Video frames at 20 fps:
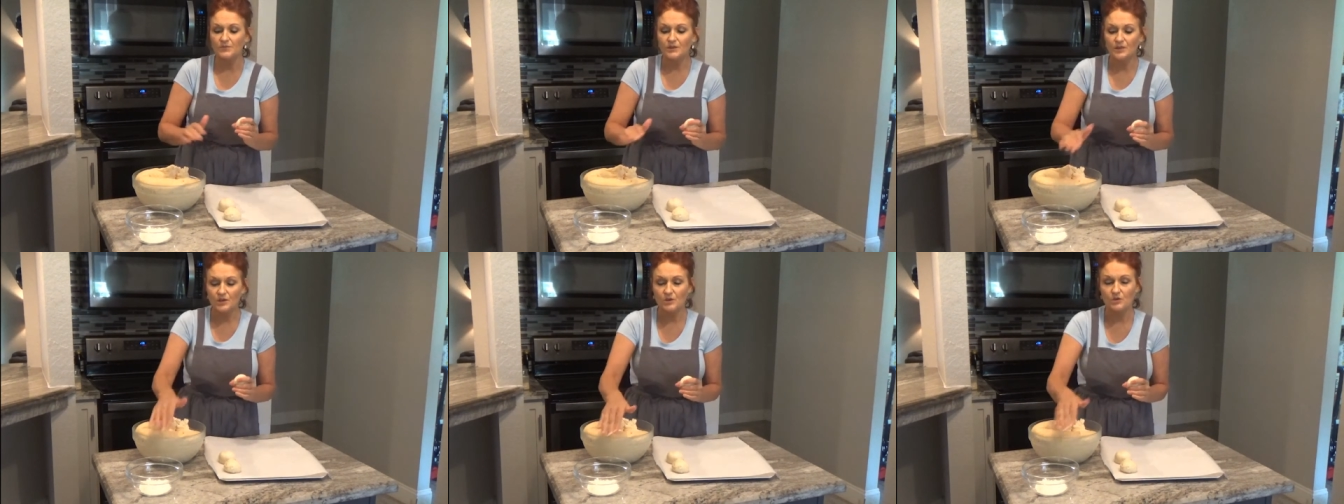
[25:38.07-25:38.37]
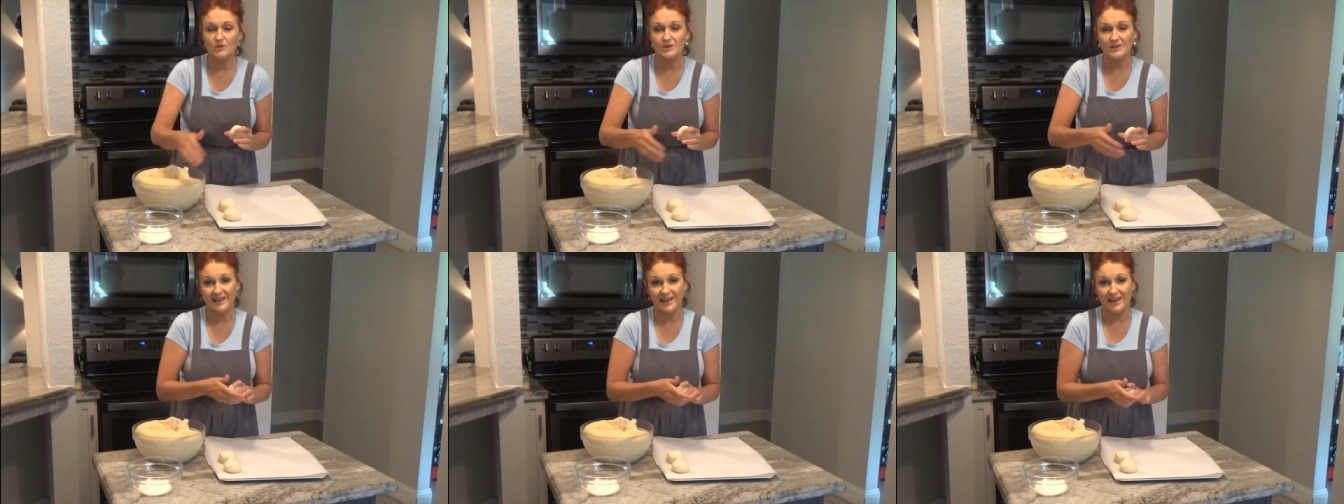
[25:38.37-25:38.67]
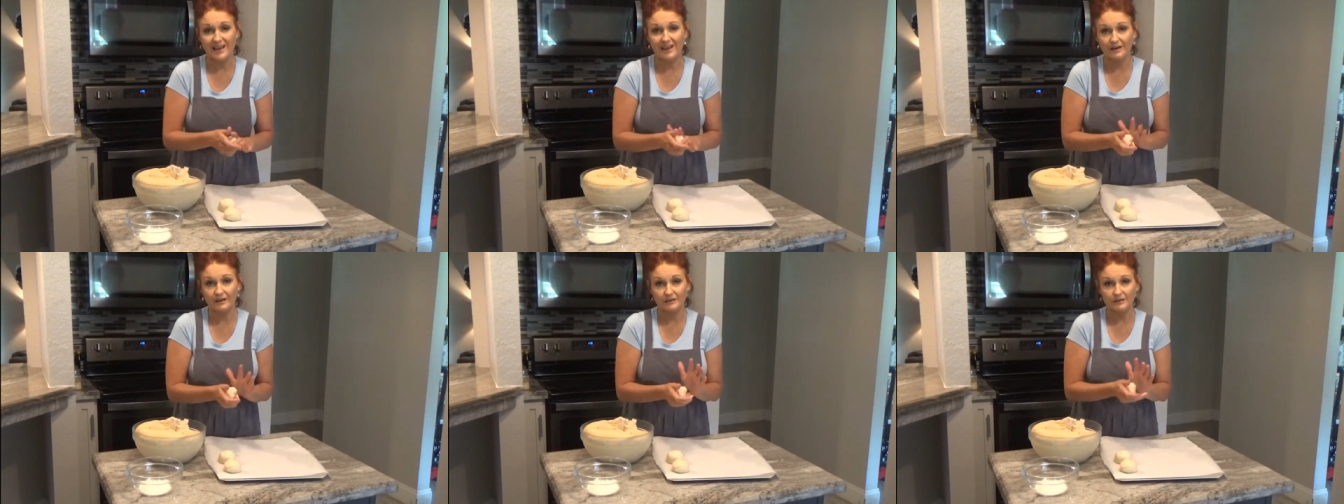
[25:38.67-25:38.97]
you can
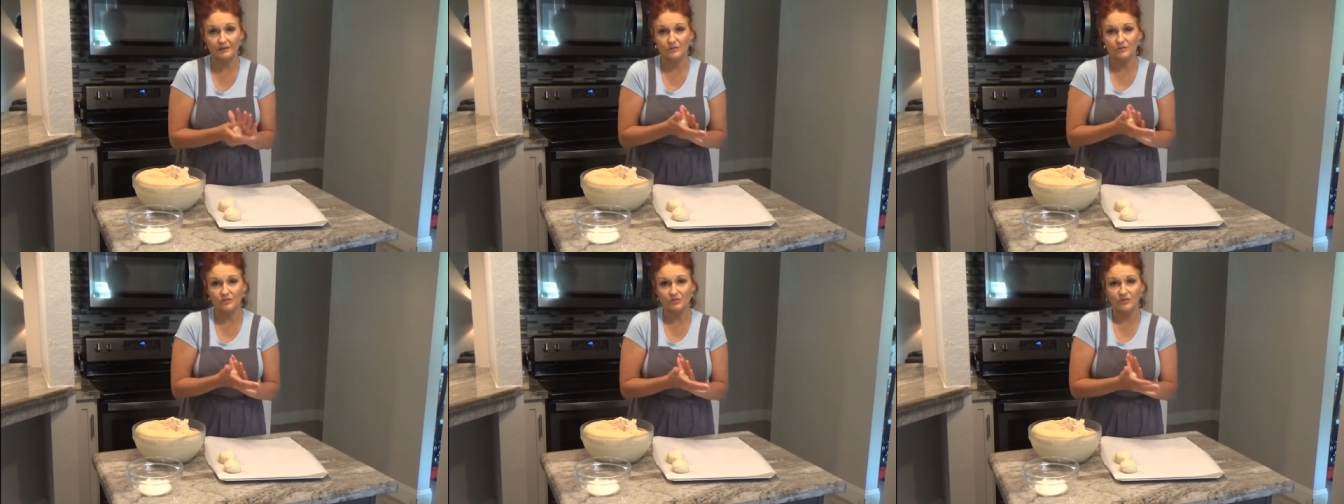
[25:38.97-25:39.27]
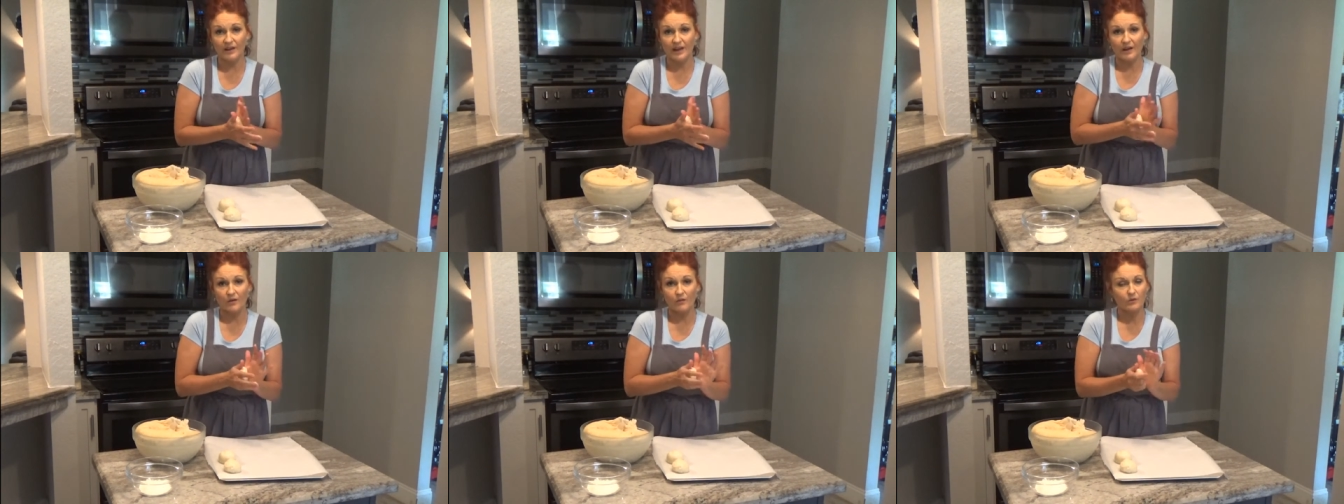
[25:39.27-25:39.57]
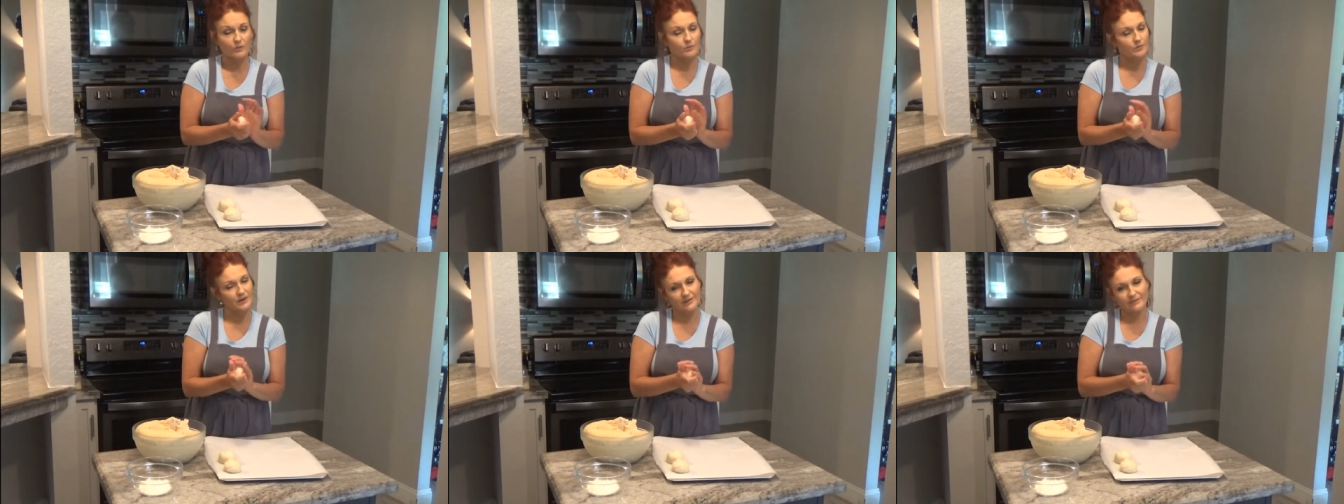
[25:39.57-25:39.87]
add a little flour,
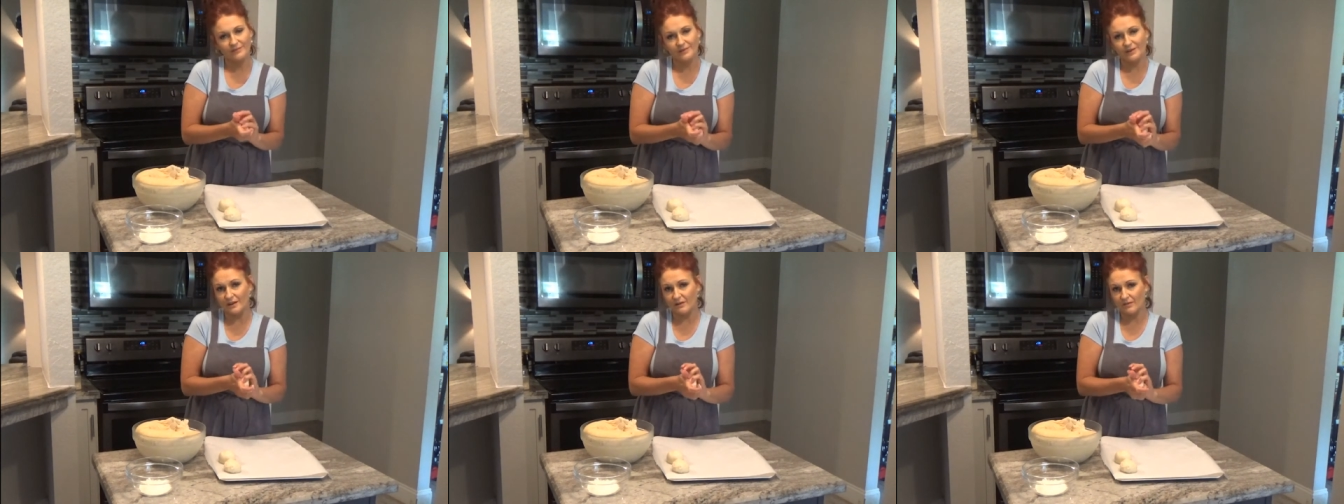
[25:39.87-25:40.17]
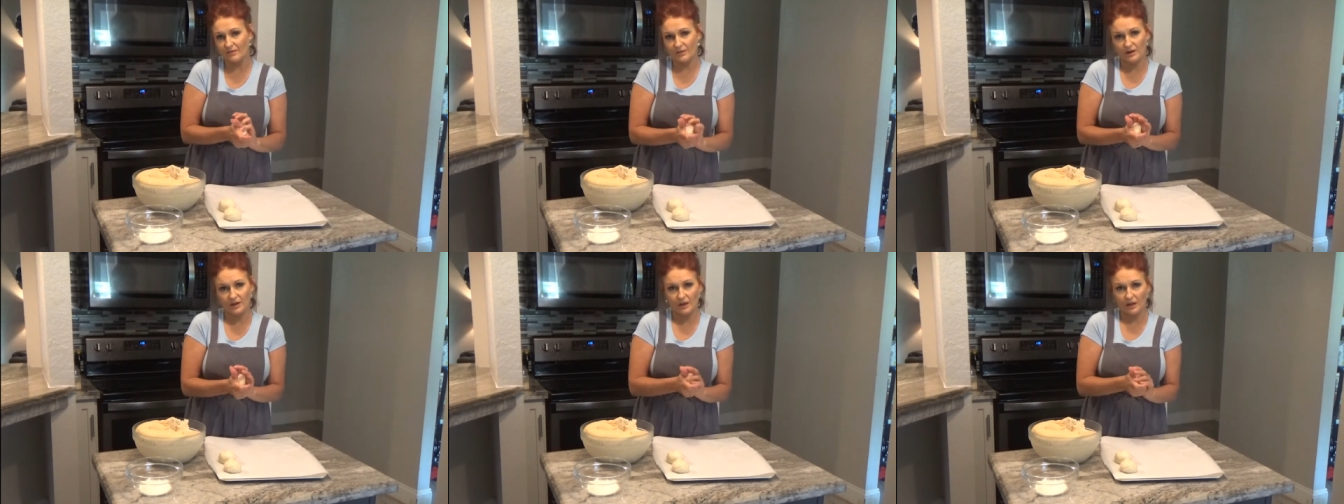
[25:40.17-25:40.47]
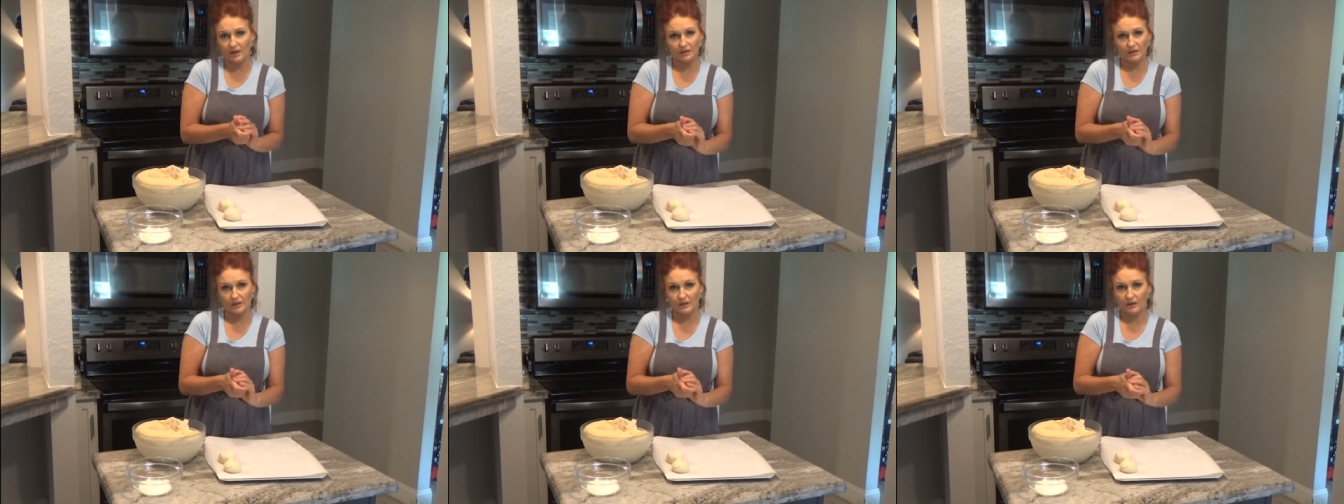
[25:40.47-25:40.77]
but I've never
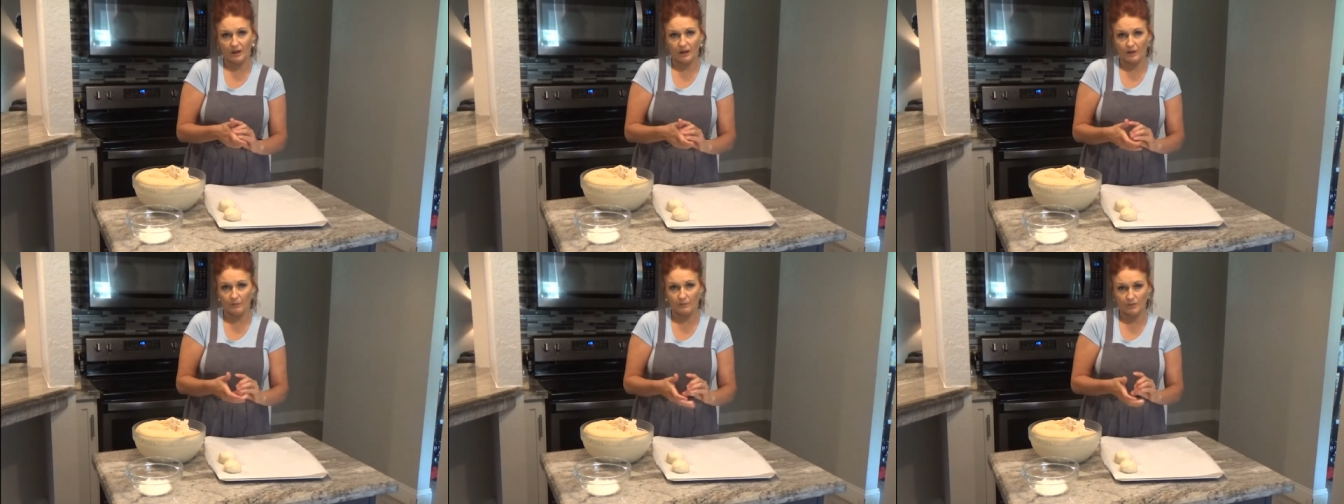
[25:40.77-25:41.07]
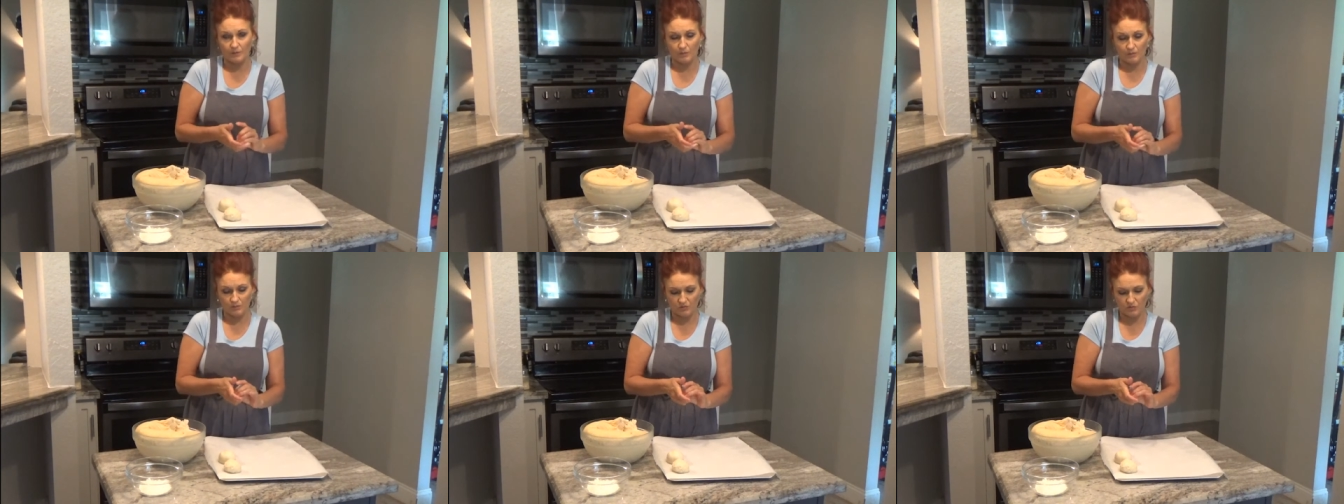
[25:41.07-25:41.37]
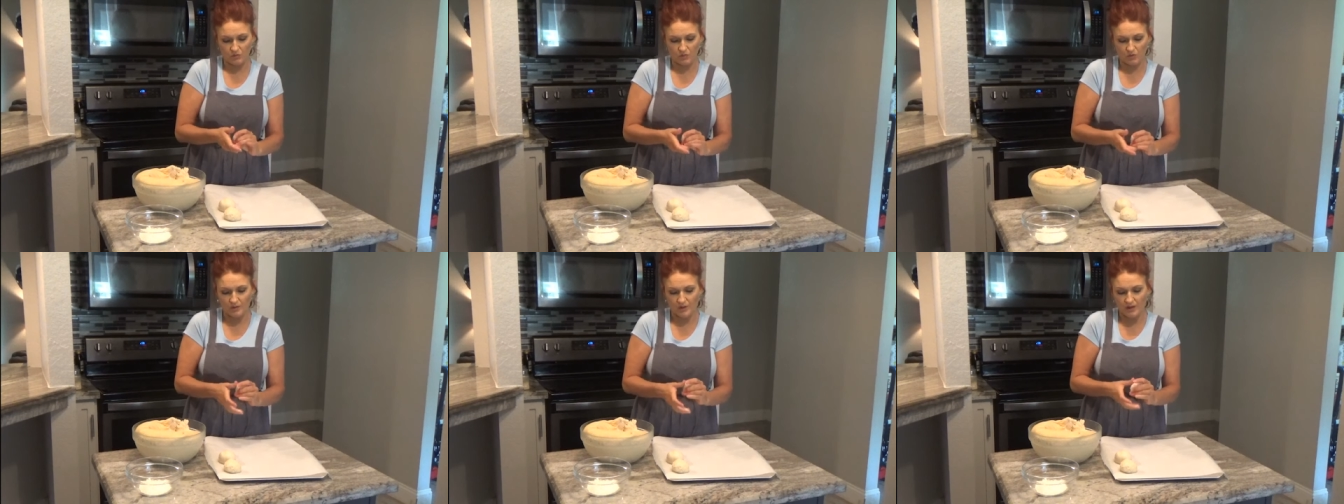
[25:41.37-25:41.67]
had that happen
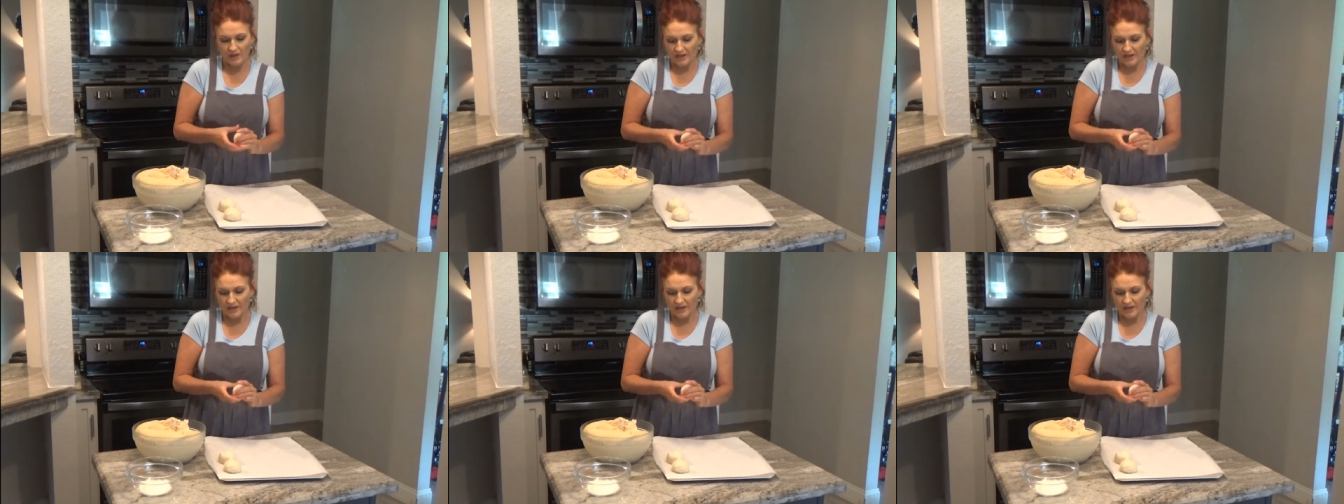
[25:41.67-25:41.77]
before.